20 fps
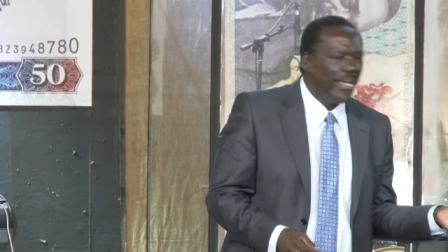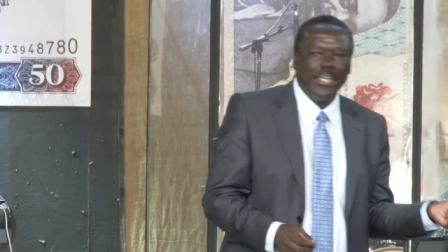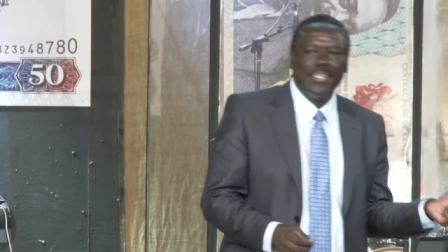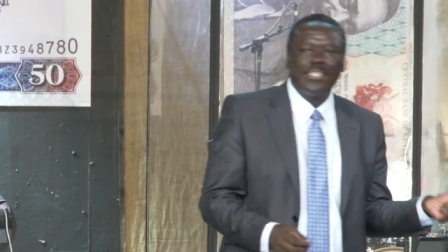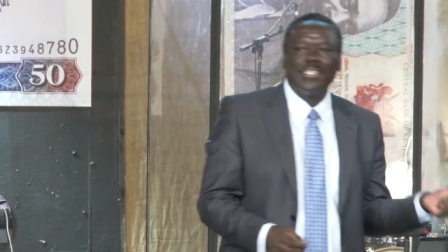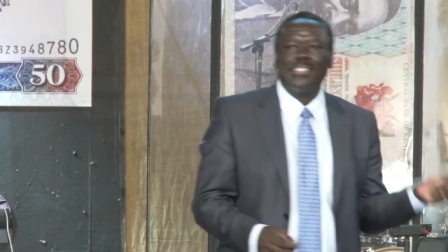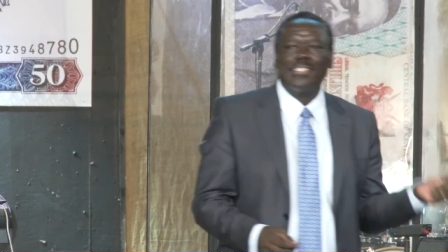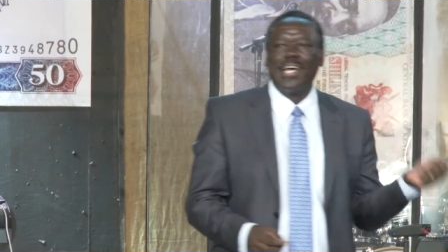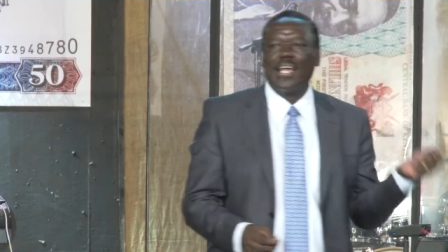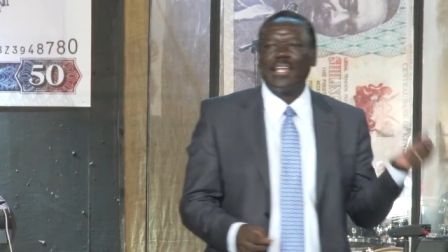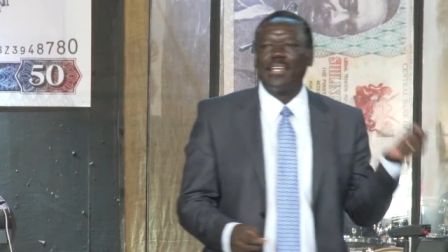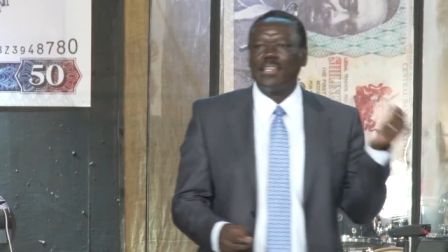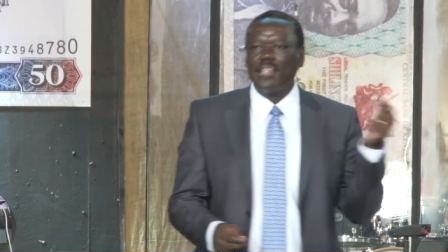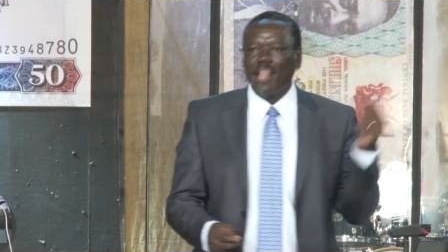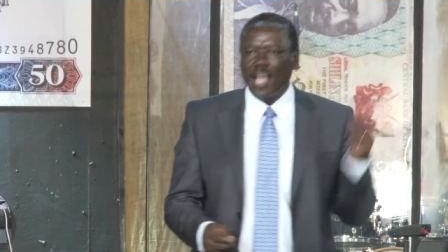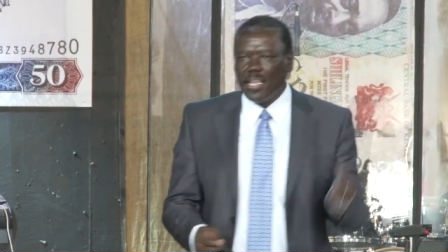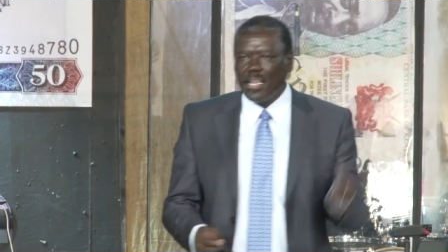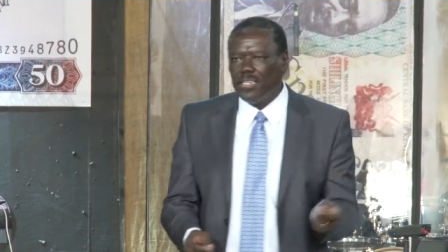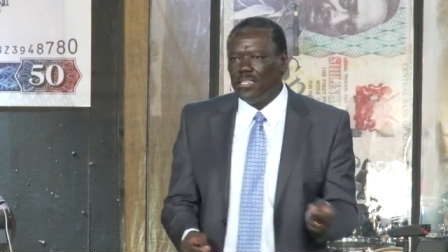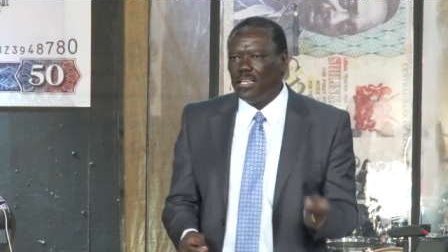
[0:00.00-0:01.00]
It is that
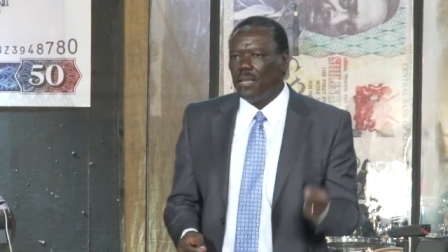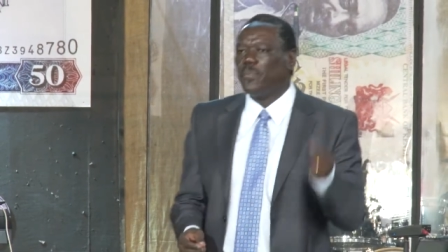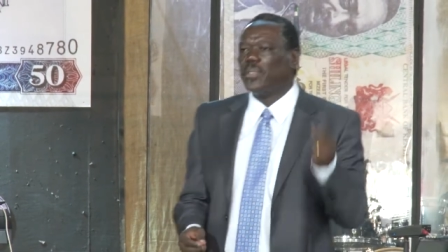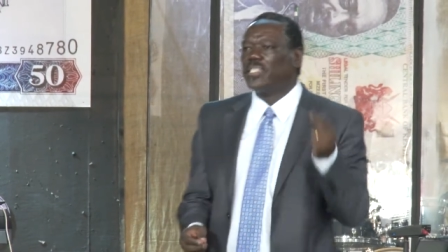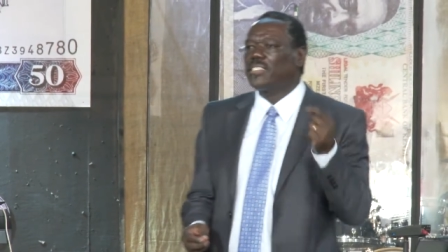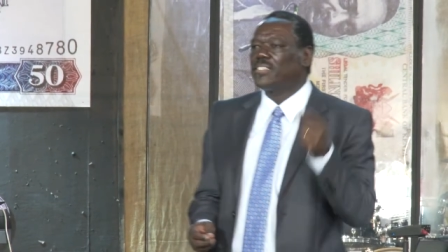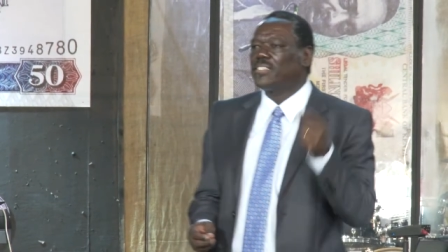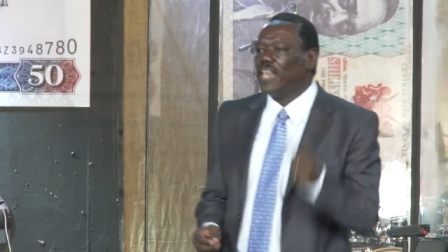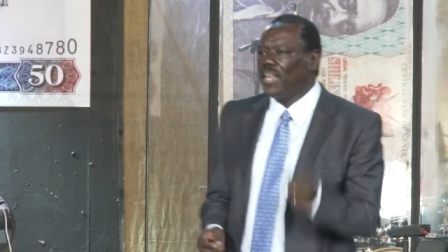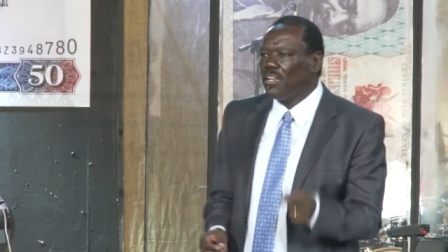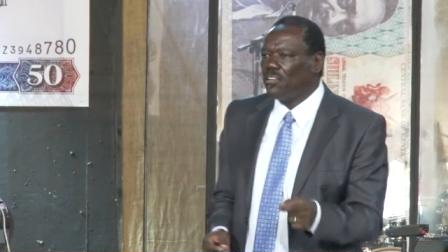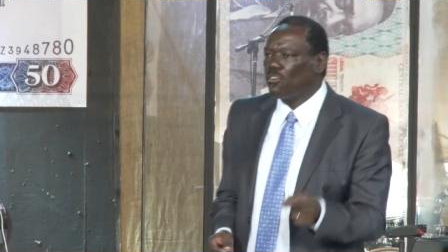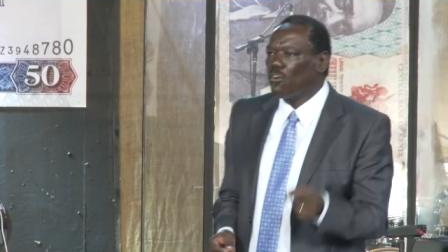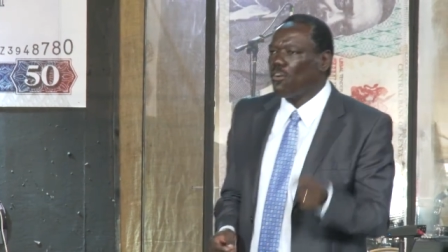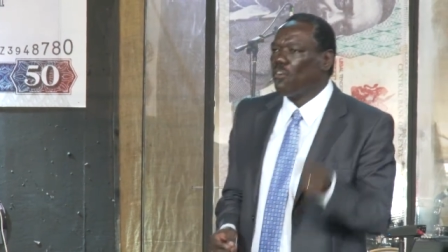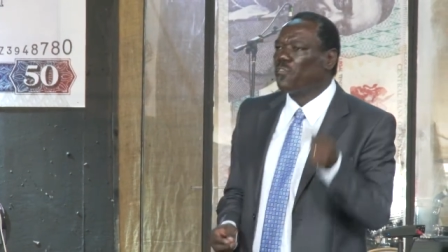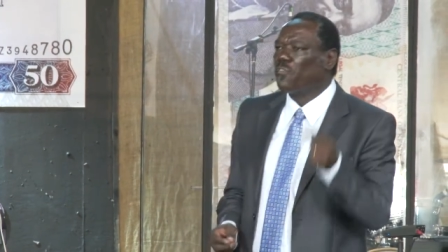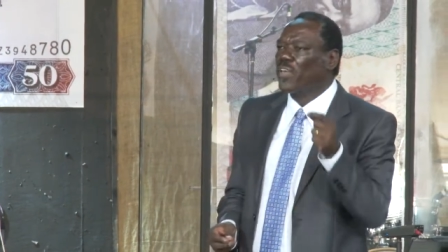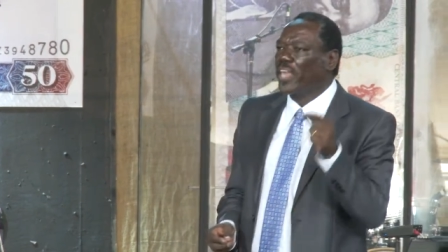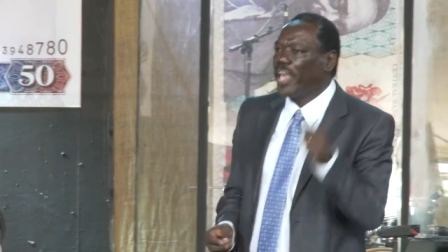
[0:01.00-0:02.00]
90%
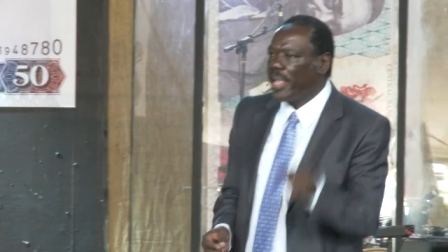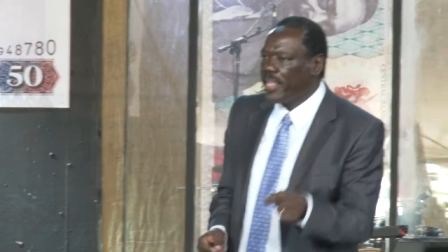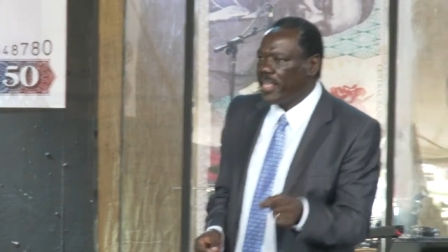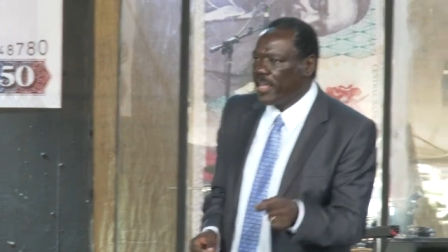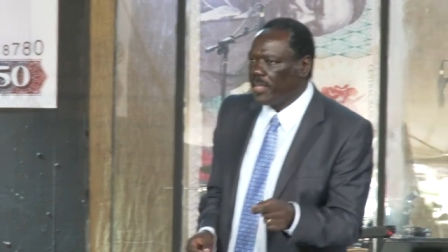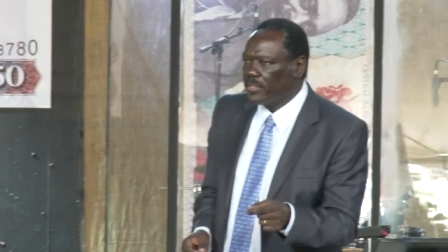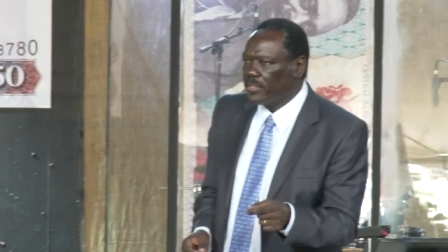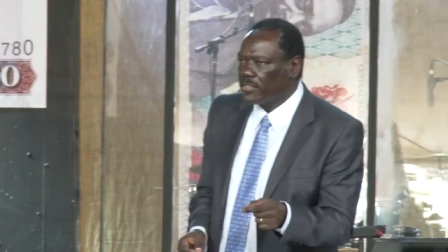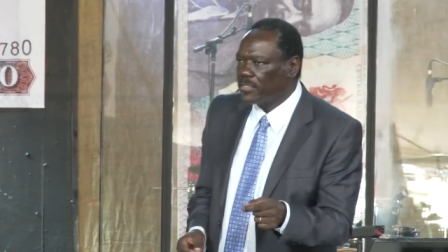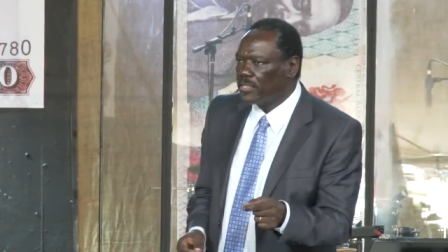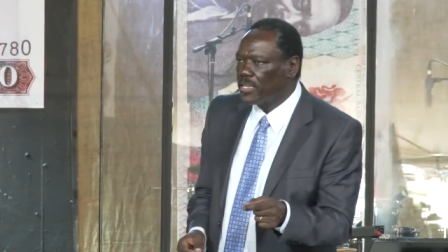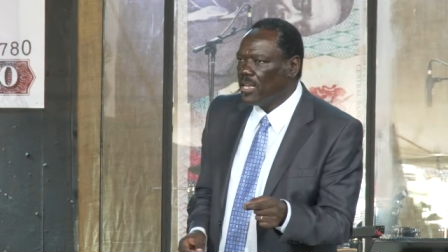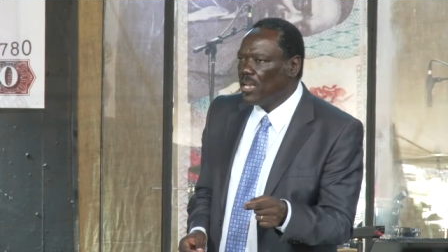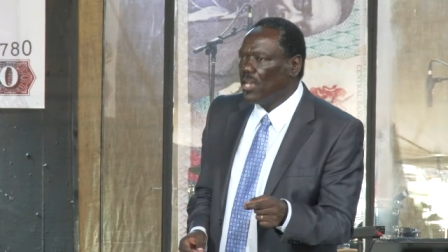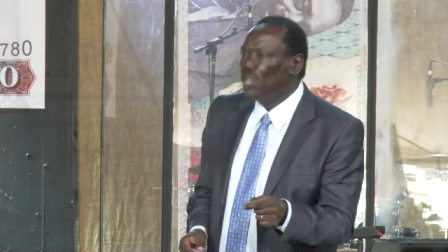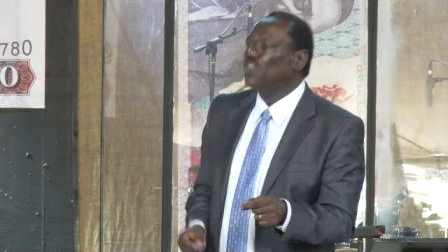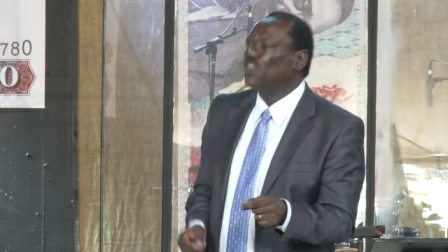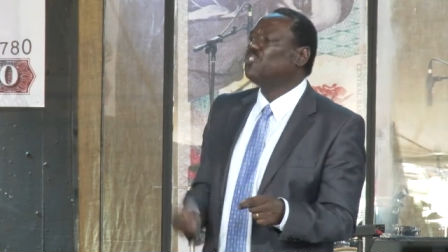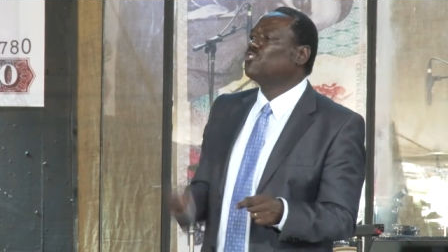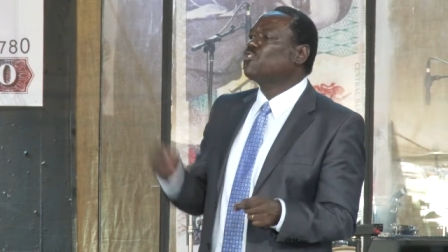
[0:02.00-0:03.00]
of Kenyans
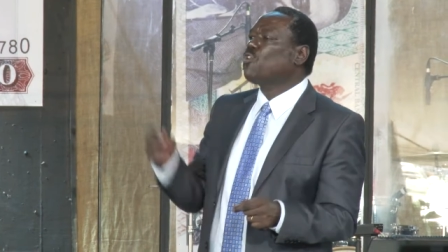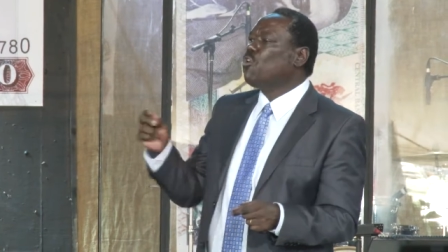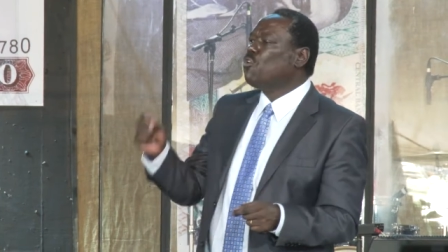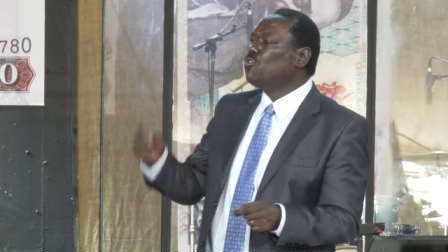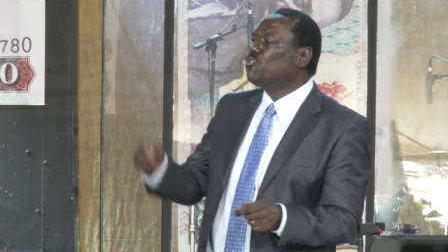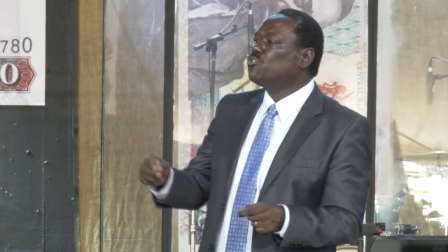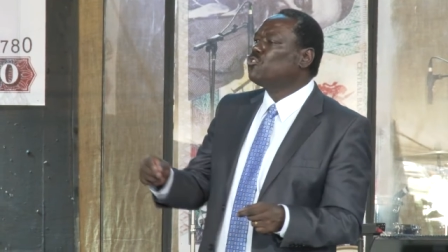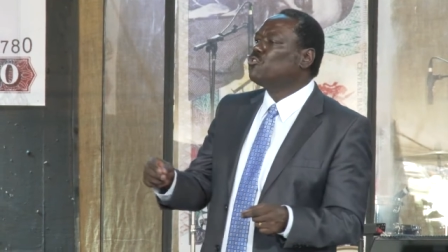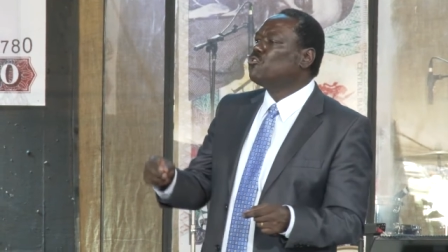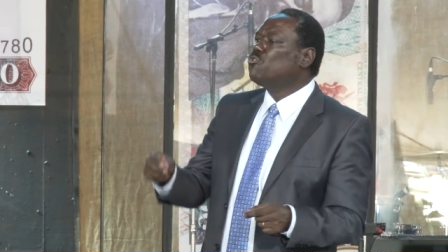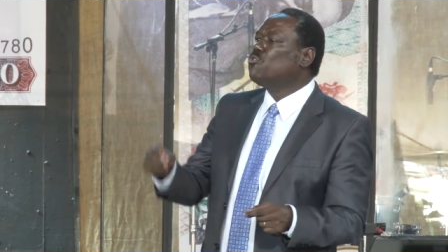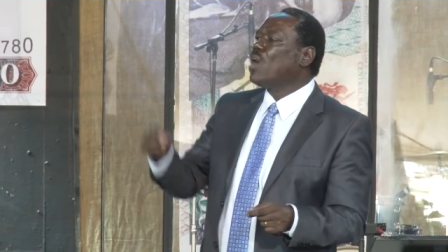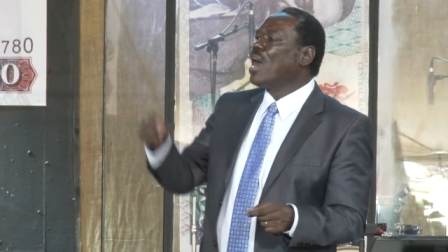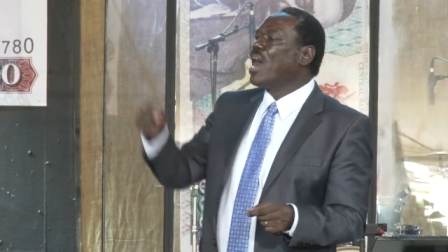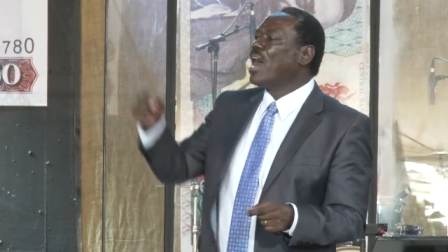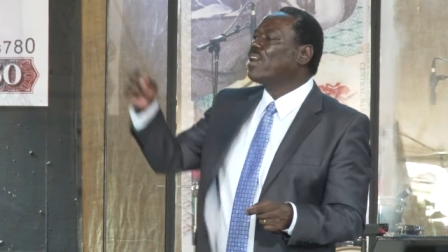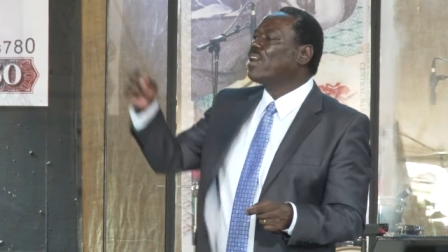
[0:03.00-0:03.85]
don't do